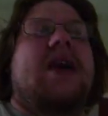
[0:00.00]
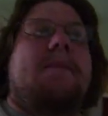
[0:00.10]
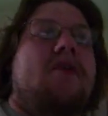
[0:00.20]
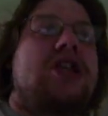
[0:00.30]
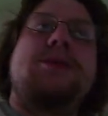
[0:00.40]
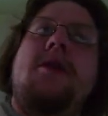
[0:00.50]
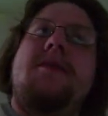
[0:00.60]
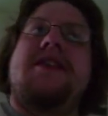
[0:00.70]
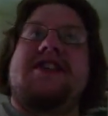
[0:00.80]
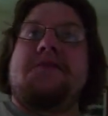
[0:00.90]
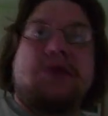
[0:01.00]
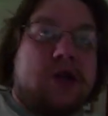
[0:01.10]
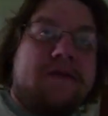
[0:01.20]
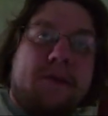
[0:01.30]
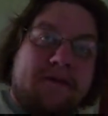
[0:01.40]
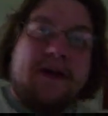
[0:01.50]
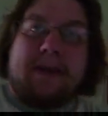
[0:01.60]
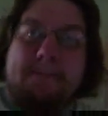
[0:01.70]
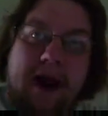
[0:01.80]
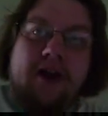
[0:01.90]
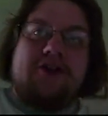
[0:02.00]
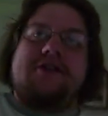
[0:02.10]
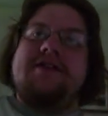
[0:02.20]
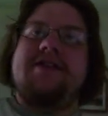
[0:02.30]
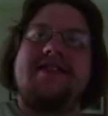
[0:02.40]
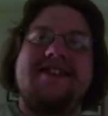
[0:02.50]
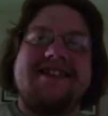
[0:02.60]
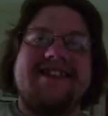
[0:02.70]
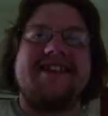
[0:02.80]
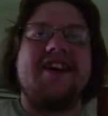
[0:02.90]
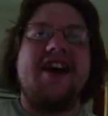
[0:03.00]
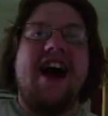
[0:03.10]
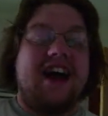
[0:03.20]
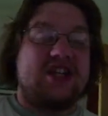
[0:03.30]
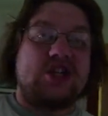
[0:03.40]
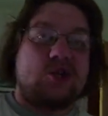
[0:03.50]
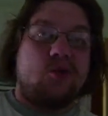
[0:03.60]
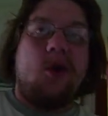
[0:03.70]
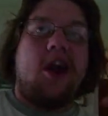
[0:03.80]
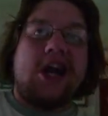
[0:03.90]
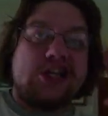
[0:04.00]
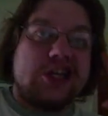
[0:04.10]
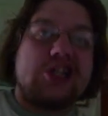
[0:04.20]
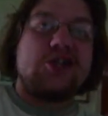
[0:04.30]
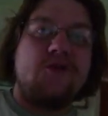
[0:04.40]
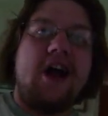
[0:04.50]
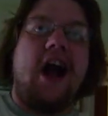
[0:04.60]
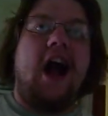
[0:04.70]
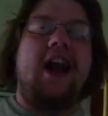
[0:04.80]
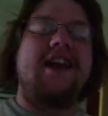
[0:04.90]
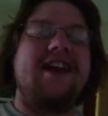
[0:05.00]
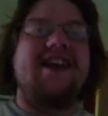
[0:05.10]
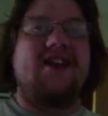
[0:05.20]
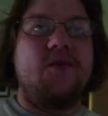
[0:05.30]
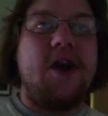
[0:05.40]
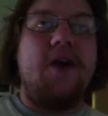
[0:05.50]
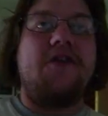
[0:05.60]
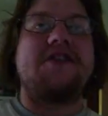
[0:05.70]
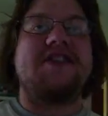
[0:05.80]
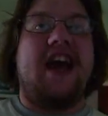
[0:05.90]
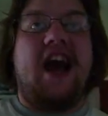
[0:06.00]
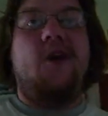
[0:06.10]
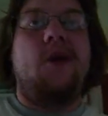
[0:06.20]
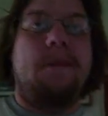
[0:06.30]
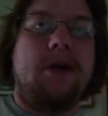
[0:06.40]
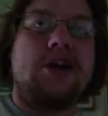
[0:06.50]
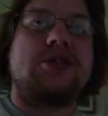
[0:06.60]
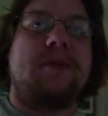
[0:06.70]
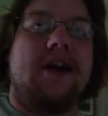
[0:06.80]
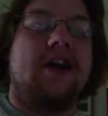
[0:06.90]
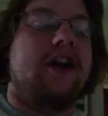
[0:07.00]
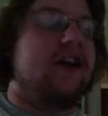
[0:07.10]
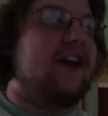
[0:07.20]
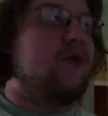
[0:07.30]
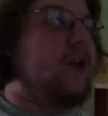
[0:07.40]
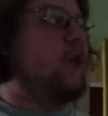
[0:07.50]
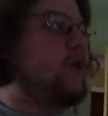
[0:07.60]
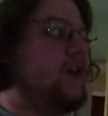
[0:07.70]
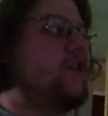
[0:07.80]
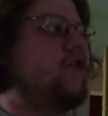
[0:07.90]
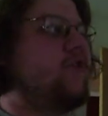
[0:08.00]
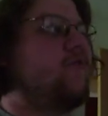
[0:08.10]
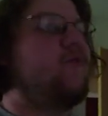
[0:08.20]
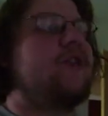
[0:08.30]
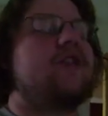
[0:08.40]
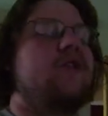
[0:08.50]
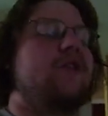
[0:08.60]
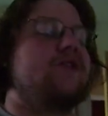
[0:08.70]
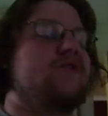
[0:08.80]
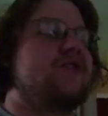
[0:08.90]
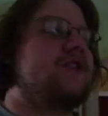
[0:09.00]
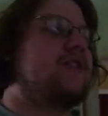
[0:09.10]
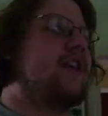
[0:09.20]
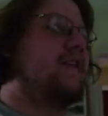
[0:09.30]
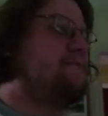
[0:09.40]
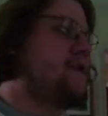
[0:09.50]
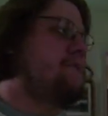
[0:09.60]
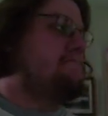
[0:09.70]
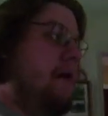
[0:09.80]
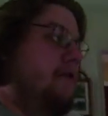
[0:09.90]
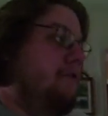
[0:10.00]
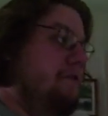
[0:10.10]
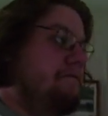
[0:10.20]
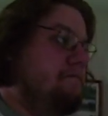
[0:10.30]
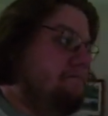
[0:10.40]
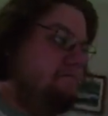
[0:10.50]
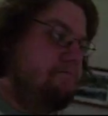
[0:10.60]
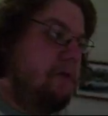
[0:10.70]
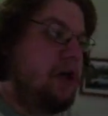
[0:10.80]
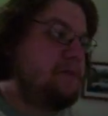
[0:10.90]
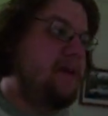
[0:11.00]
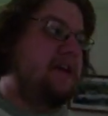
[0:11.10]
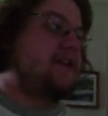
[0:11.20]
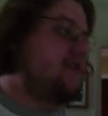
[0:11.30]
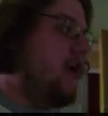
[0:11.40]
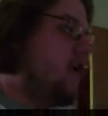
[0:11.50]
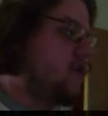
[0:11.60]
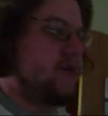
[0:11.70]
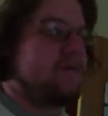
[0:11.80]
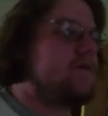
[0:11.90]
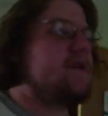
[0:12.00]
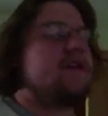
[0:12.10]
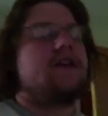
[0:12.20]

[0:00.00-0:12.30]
you get birch beer, because it comes straight from a fucking barrel. I swear, I shit you not. You go there and say, I want birch beer, and you can look into the window and you'll just see a fucking barrel of birch beer. It's awesome.